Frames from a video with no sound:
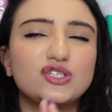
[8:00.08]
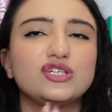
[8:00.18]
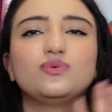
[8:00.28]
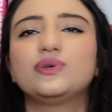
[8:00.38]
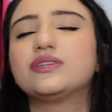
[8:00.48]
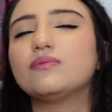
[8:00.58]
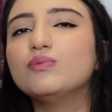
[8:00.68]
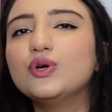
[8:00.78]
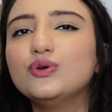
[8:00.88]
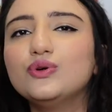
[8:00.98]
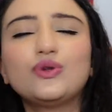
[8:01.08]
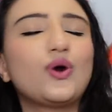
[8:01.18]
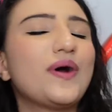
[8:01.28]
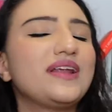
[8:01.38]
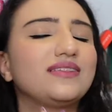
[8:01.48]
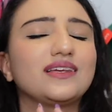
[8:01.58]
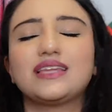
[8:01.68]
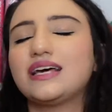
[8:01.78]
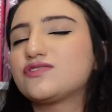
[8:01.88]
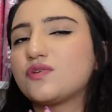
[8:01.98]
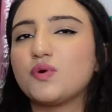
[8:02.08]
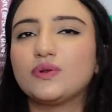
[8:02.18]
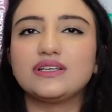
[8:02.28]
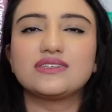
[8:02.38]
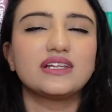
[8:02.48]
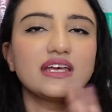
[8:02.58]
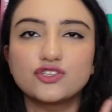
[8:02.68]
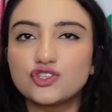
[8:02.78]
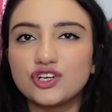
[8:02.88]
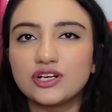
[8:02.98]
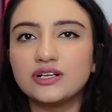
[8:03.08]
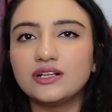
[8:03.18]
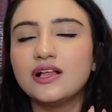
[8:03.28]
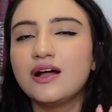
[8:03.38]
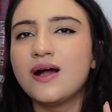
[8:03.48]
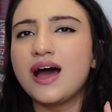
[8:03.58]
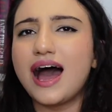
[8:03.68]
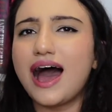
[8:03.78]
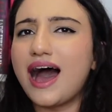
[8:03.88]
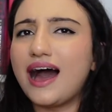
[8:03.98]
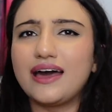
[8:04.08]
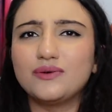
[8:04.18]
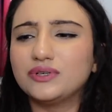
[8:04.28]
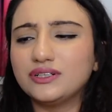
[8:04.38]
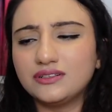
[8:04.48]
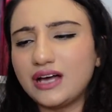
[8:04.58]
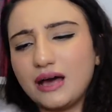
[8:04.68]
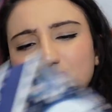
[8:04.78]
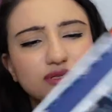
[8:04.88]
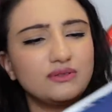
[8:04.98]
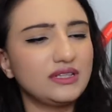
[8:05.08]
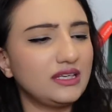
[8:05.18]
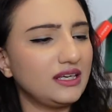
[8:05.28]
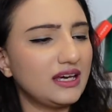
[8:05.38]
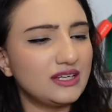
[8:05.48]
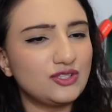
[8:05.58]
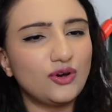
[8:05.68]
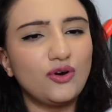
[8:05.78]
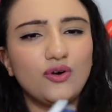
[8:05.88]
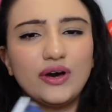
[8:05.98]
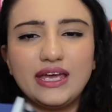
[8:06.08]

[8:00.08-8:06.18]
do with the moon or anything that is remotely celestial, I will absolutely adore.